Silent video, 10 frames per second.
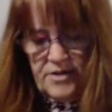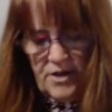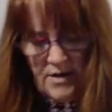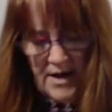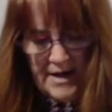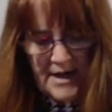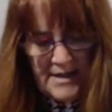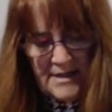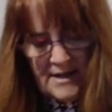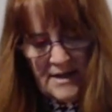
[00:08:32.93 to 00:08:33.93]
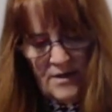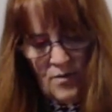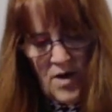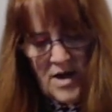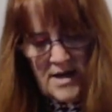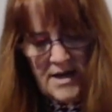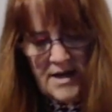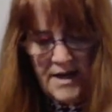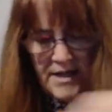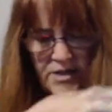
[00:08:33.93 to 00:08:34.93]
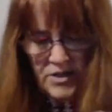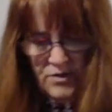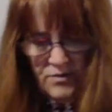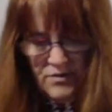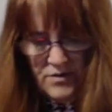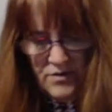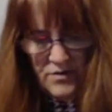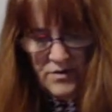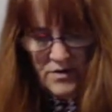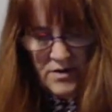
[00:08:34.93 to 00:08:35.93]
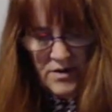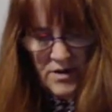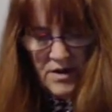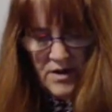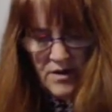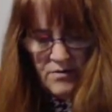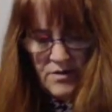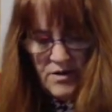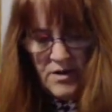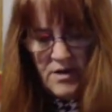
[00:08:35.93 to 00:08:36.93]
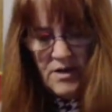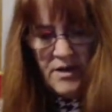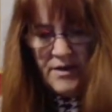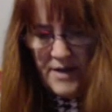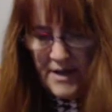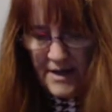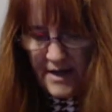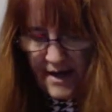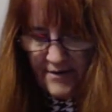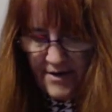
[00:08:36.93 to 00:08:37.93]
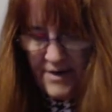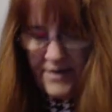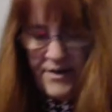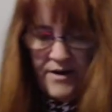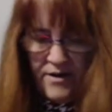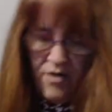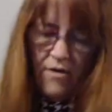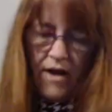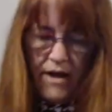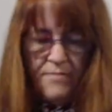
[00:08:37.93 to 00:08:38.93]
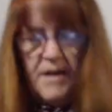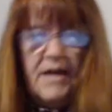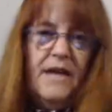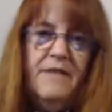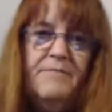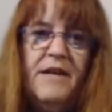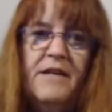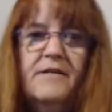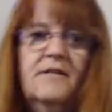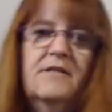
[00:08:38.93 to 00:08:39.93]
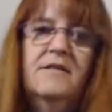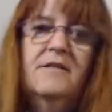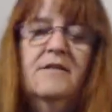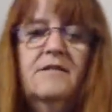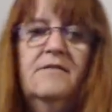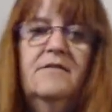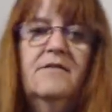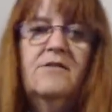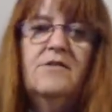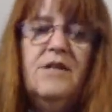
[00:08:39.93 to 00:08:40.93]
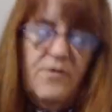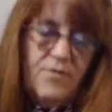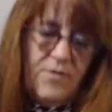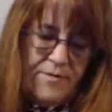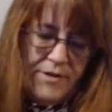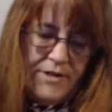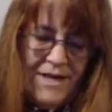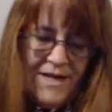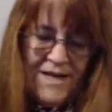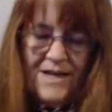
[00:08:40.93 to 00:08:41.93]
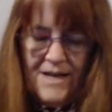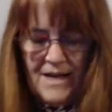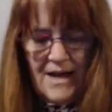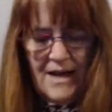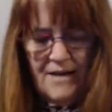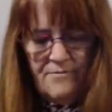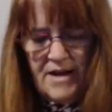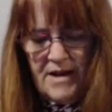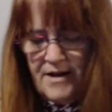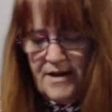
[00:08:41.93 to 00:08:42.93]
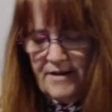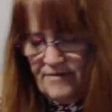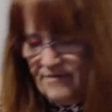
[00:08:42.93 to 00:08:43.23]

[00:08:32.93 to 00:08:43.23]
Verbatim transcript: so I got to thinking, what can I do, you know, that I haven't? And I thought, oh, I can make headbands and those ear warmers. I've made enough